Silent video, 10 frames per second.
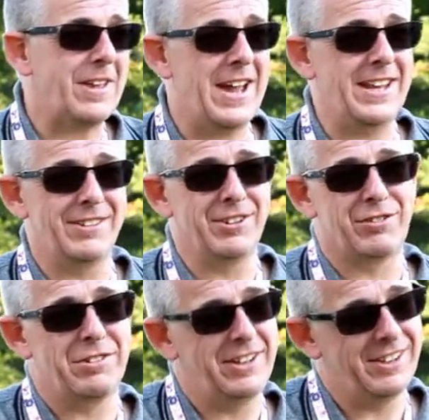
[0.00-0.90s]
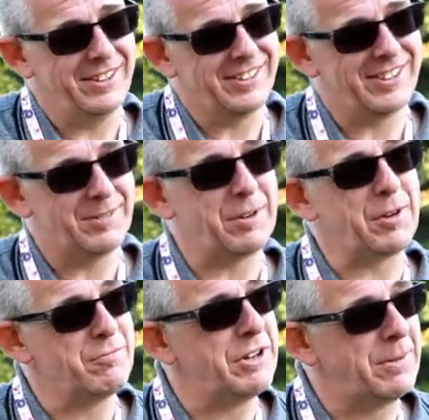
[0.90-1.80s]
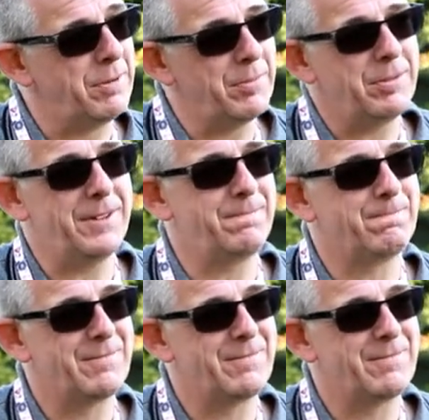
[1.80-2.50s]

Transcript: and it looks really nice, and it's become really popular.